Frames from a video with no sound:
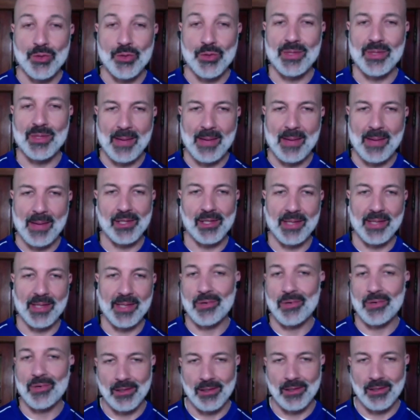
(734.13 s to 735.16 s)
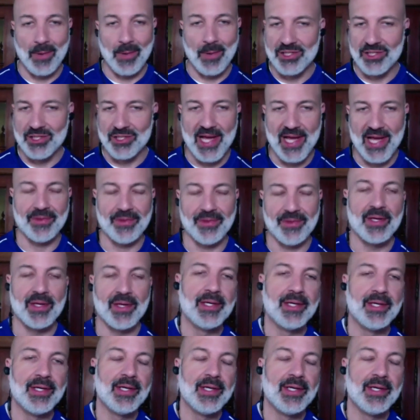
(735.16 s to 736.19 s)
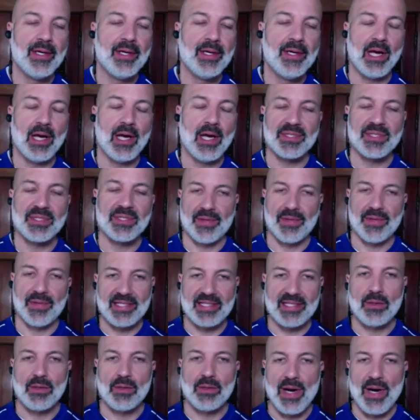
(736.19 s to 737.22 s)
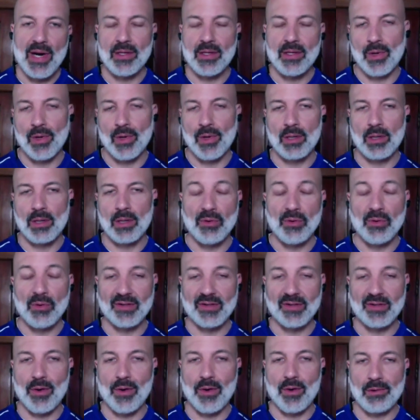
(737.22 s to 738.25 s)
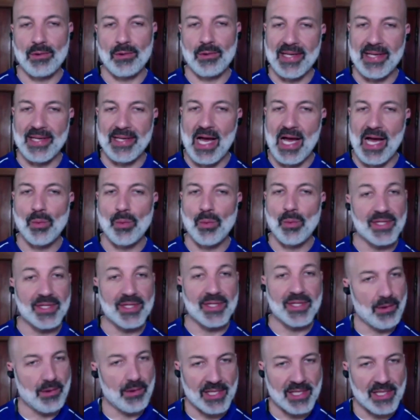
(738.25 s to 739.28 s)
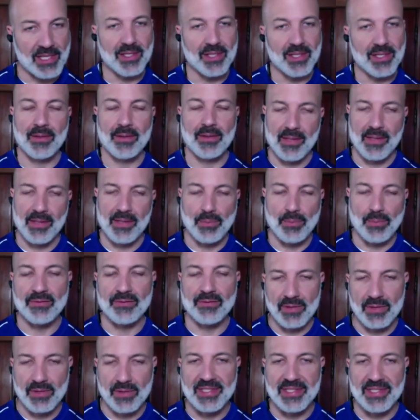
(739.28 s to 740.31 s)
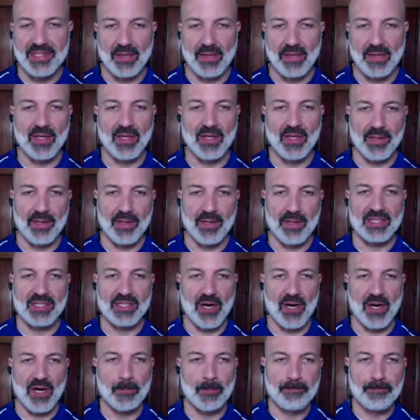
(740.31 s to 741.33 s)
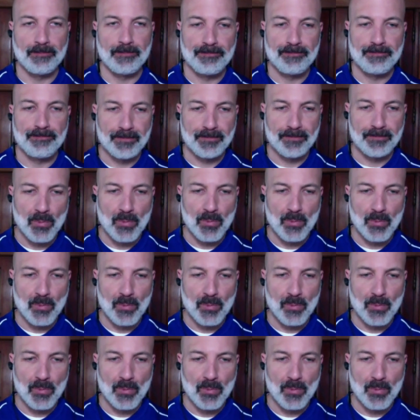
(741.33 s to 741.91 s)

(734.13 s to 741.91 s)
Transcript: uh, that you remembered it prior to March 10th. Um, so that's the way that we're moving forward right now with the direction that we've received thus far.